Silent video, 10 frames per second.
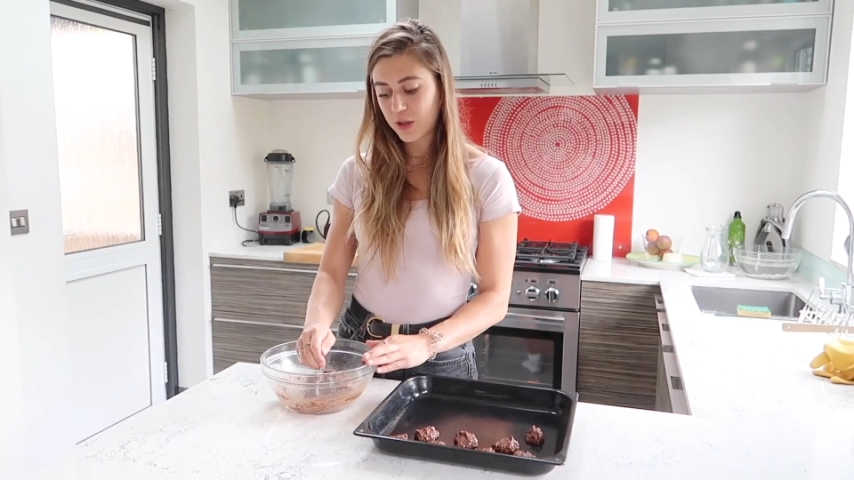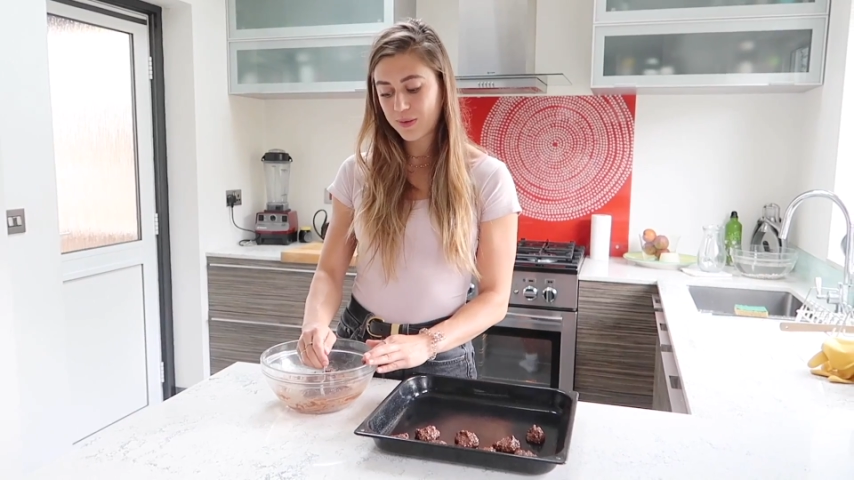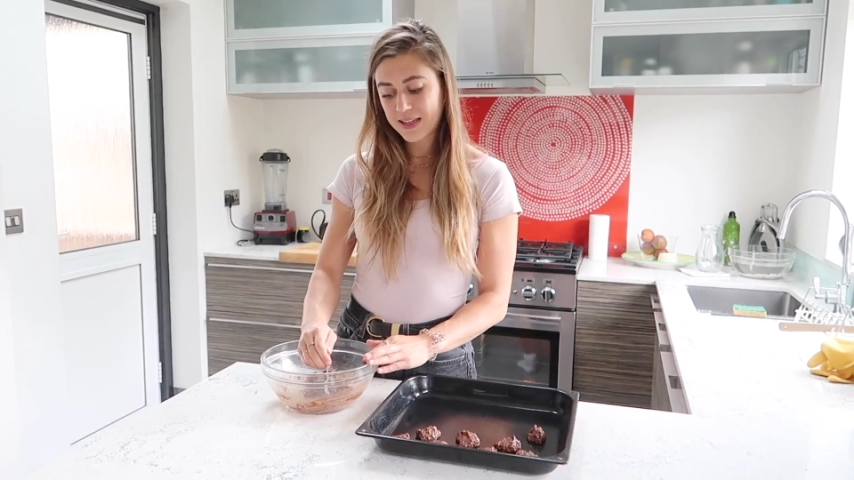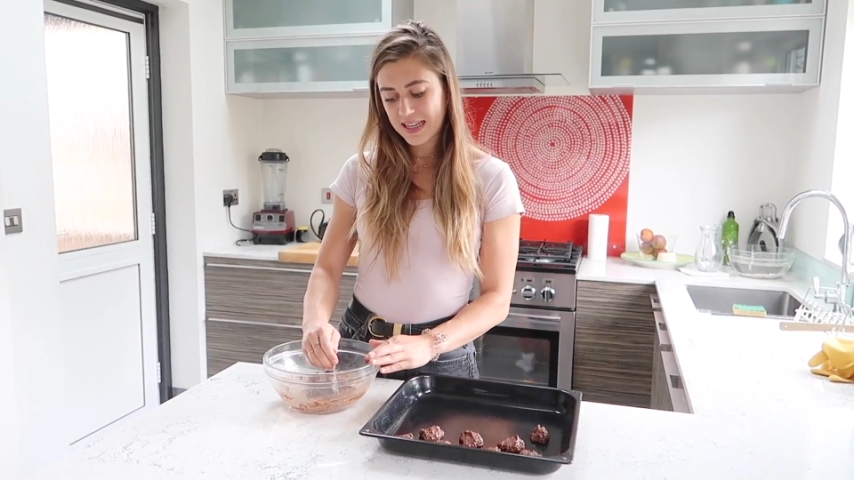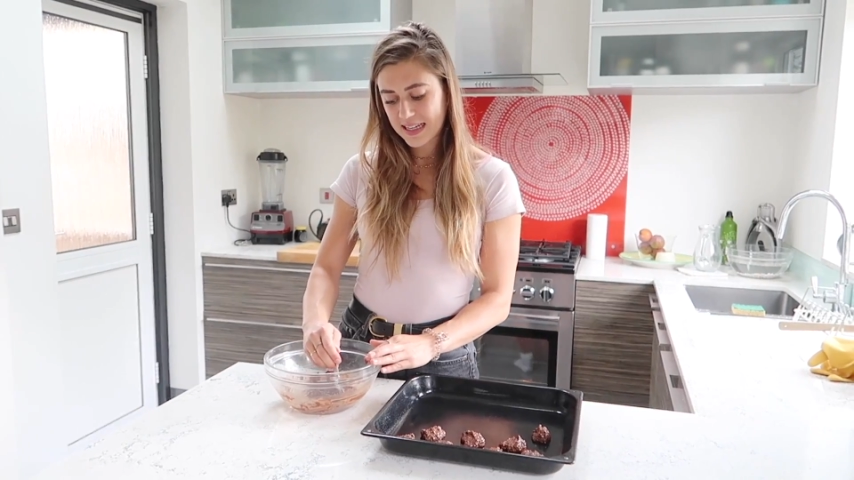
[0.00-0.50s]
you
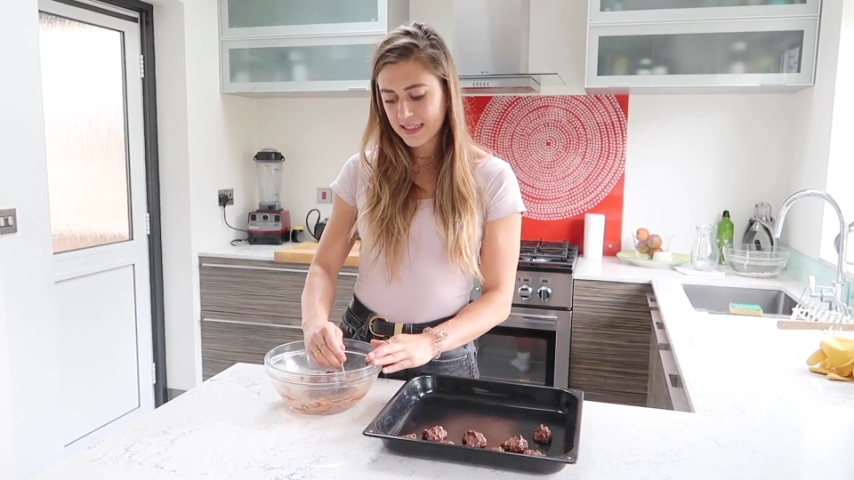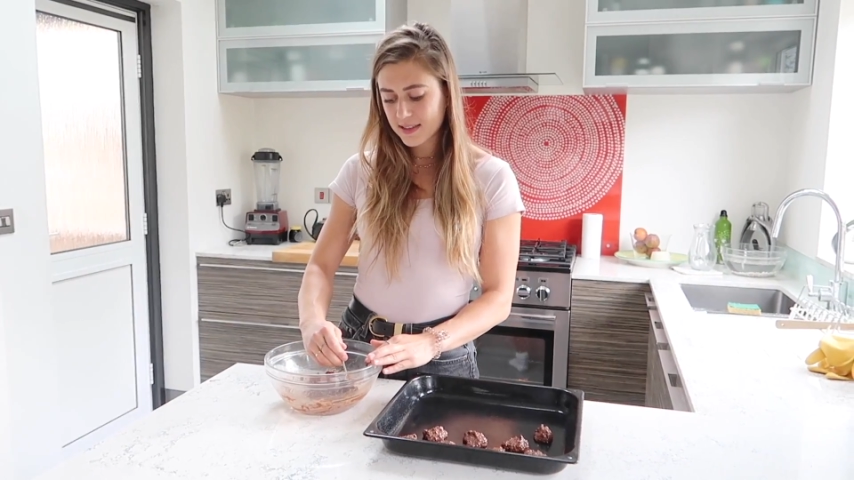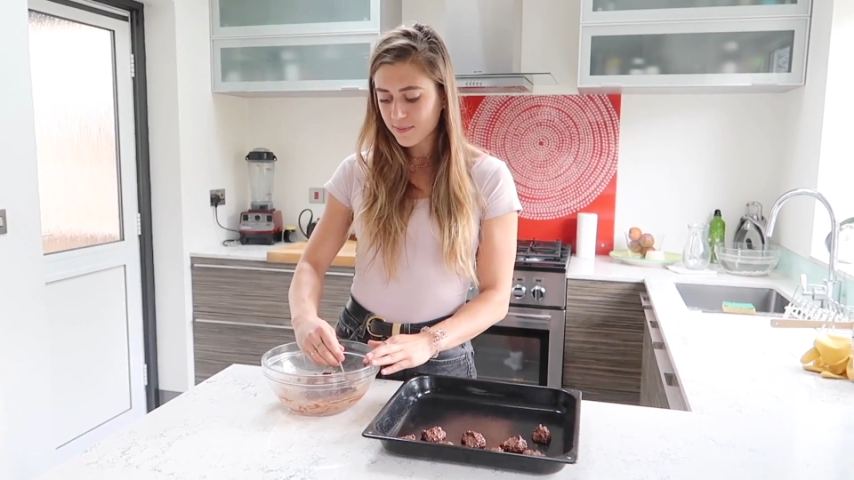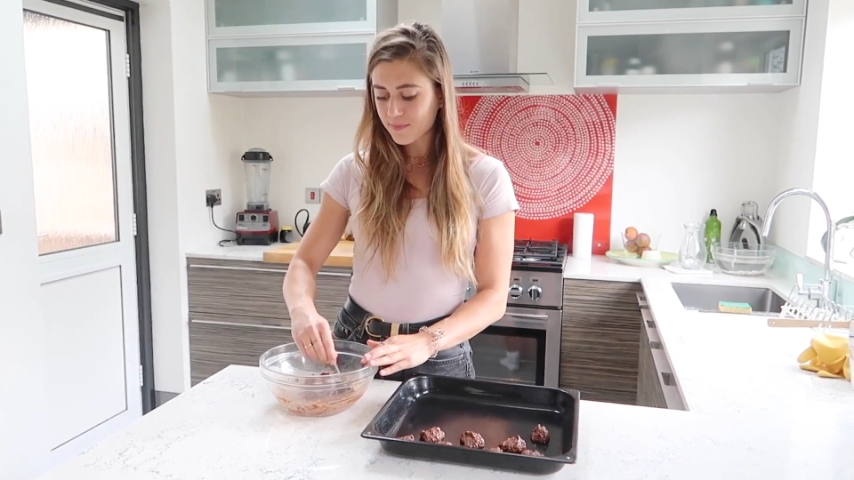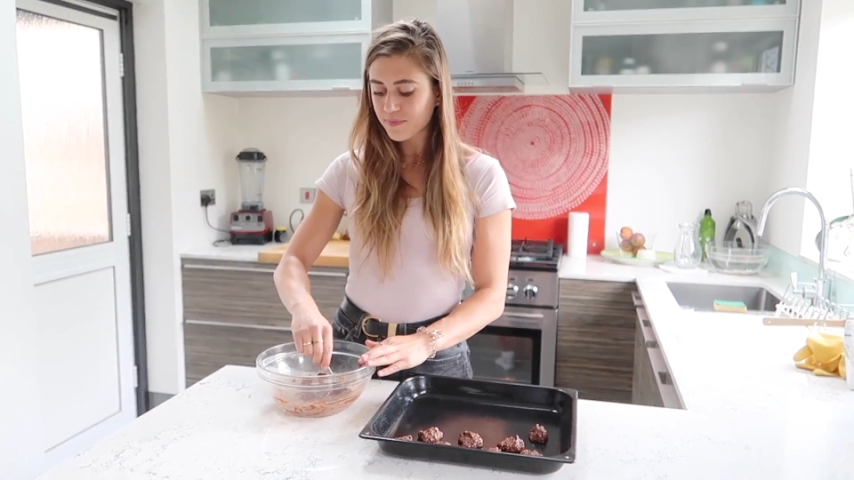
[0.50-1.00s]

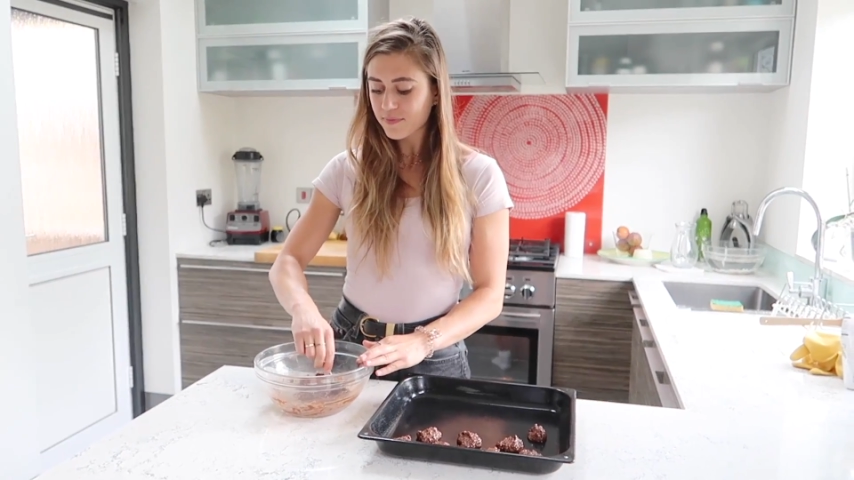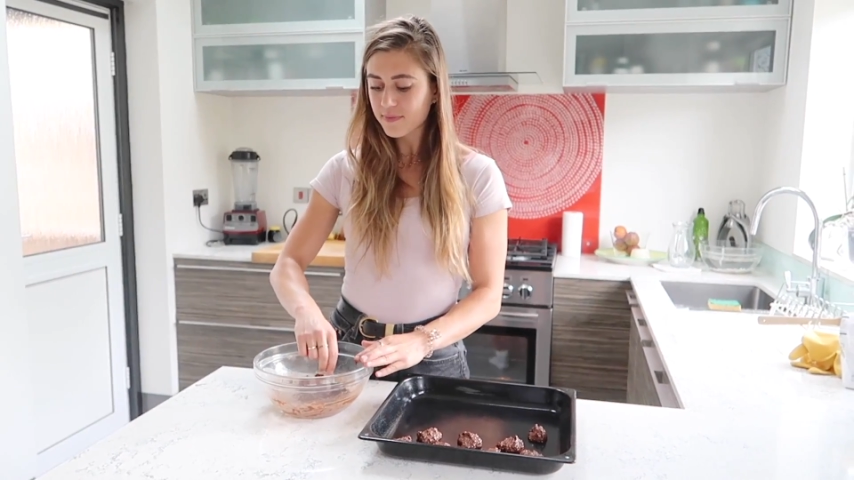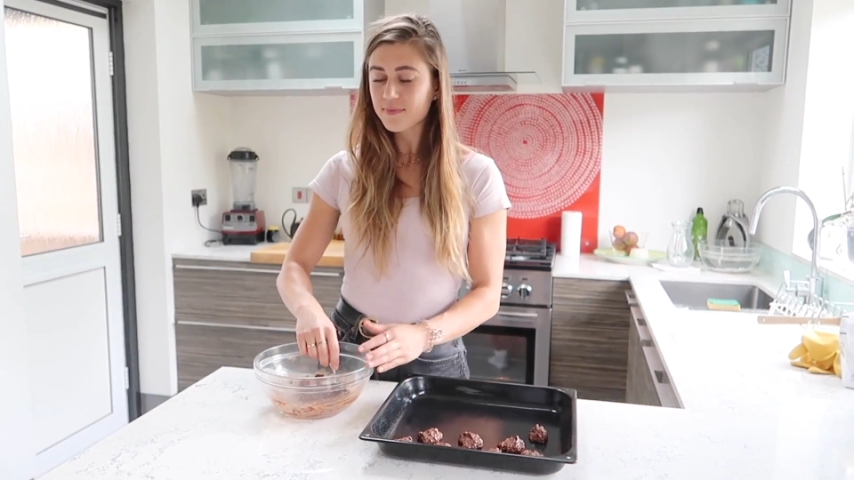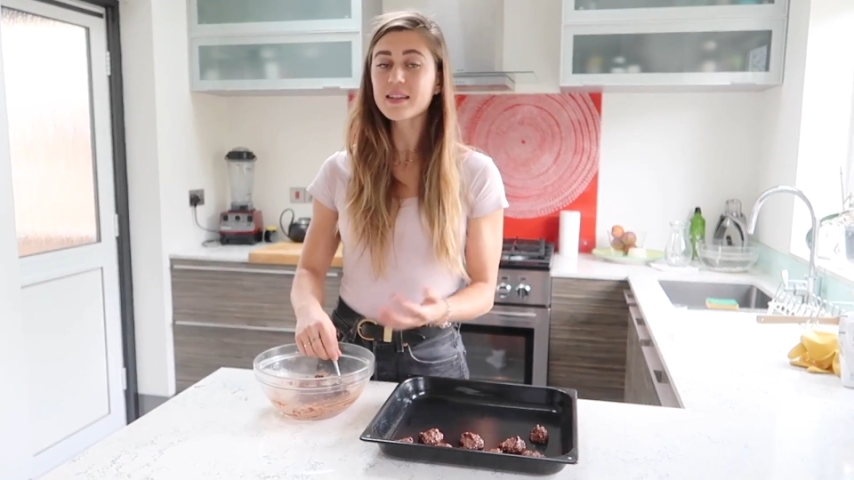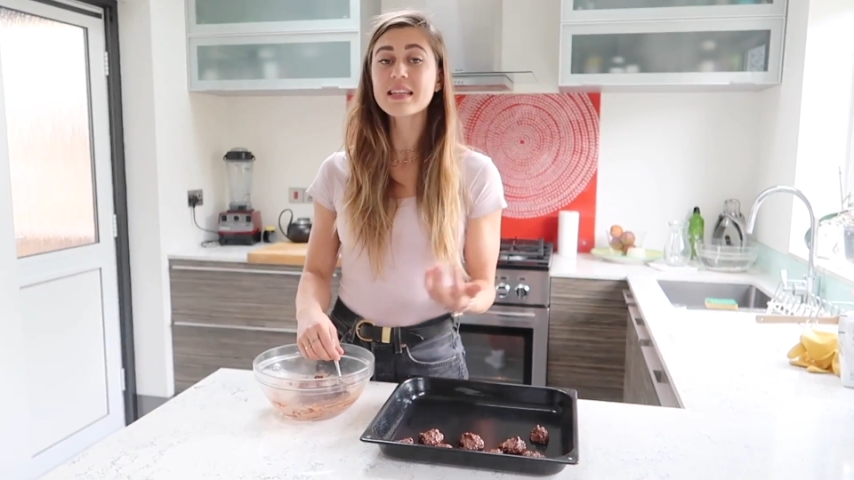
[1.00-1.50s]
need,
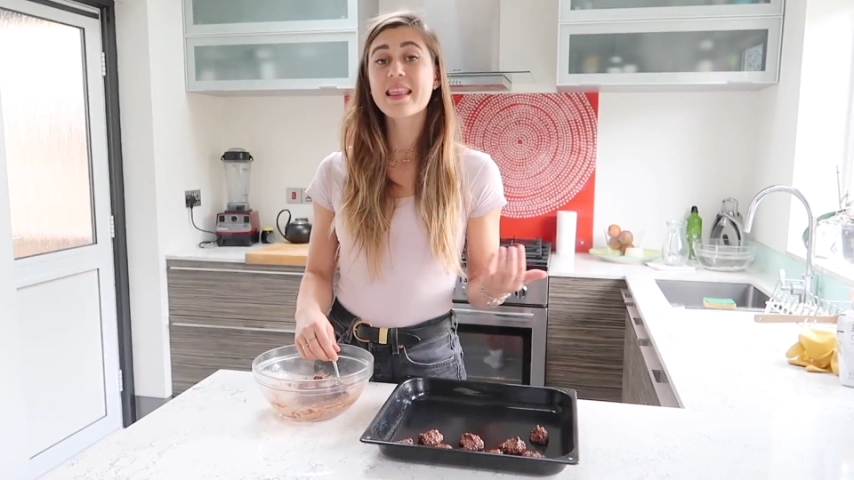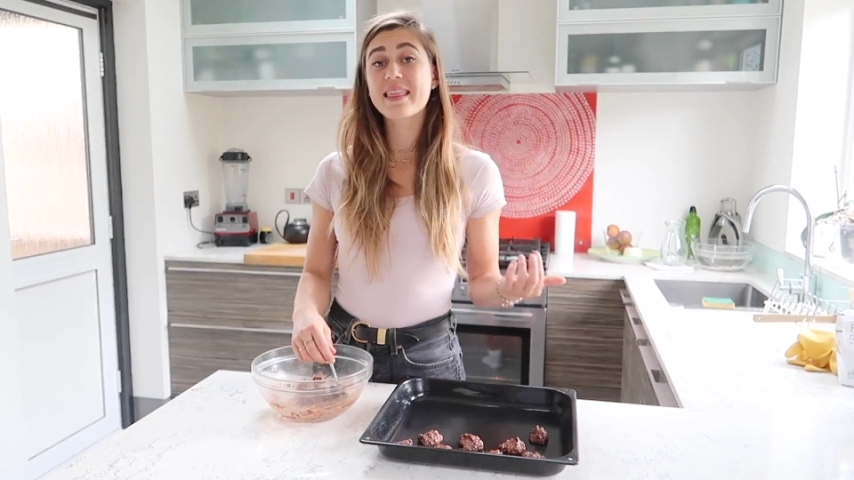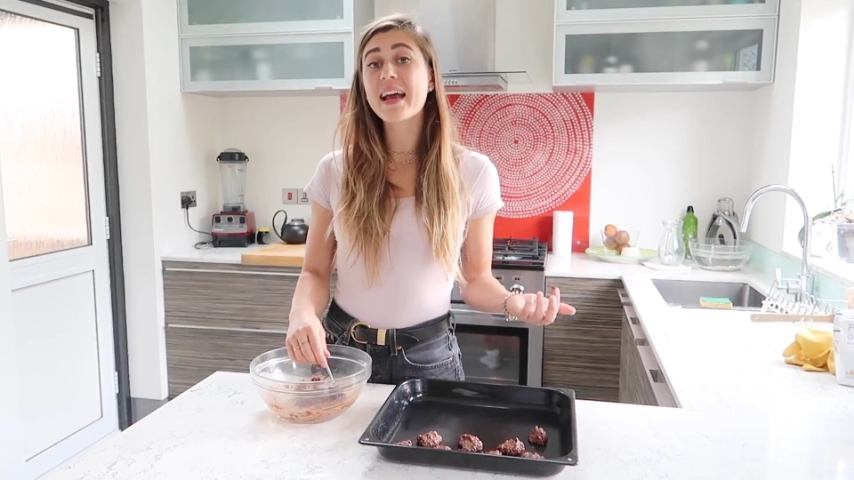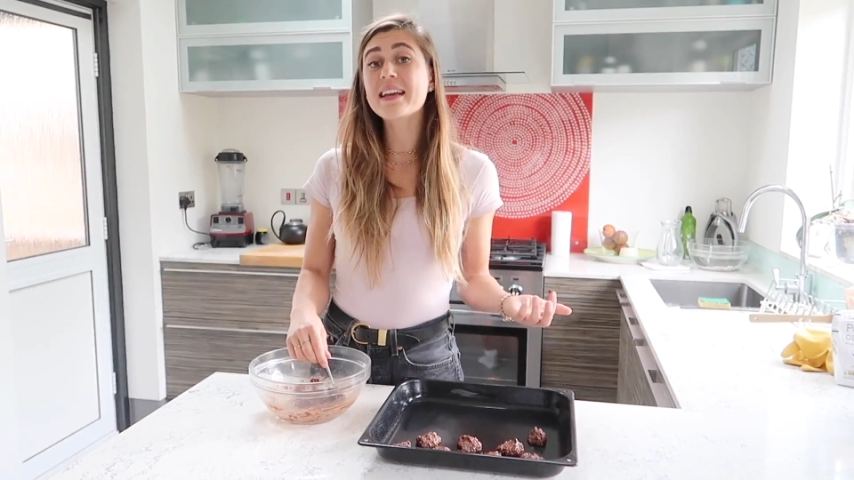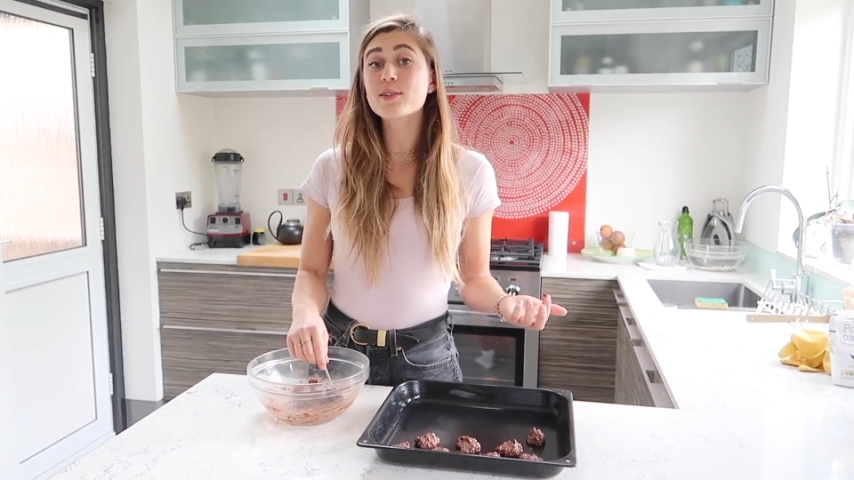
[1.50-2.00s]

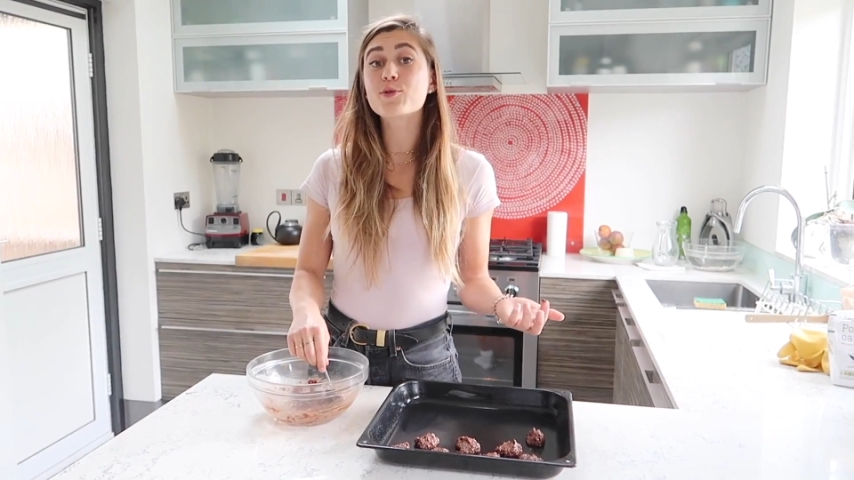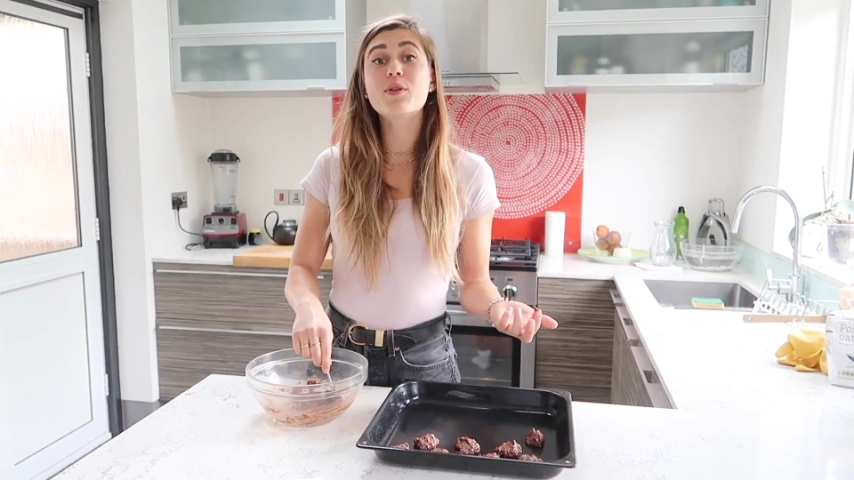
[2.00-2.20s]
then it's